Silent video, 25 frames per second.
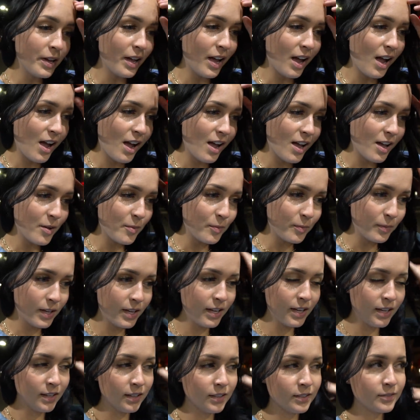Um,
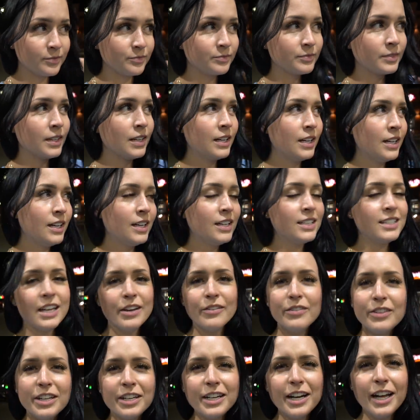
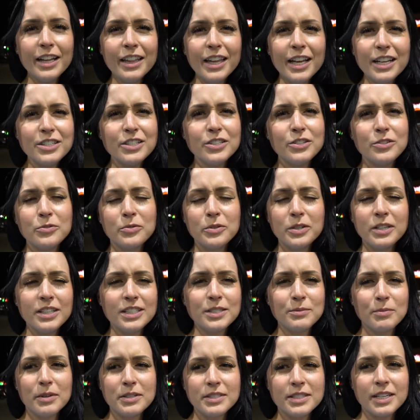Devin and I like to do really
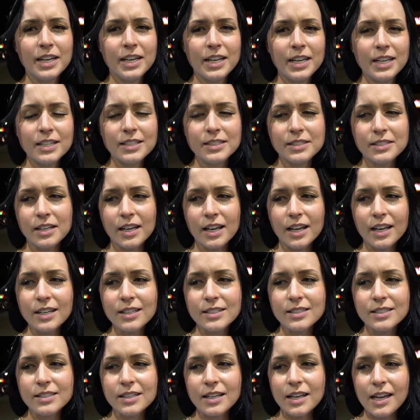spontaneous things